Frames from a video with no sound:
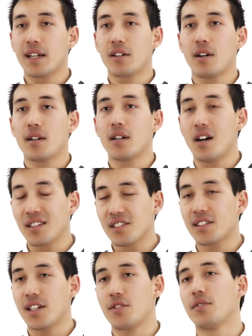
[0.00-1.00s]
icon on
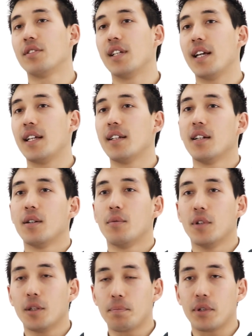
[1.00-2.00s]
the scheduled date
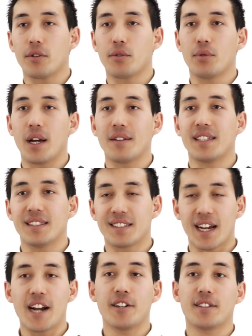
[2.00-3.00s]
will appear throughout the
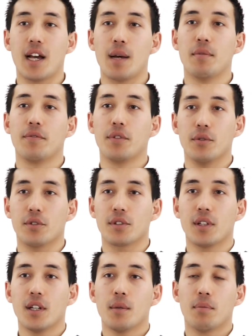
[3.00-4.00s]
entire time of
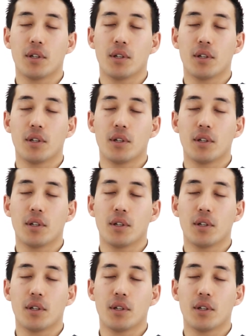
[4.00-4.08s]
use,